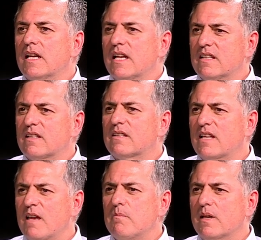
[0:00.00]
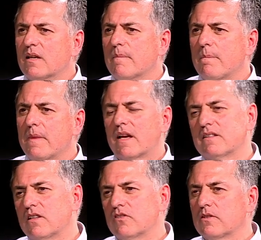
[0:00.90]
is escaping because
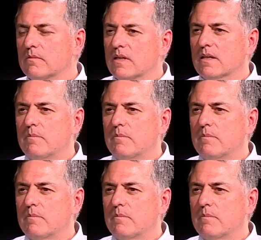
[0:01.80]
there's uh,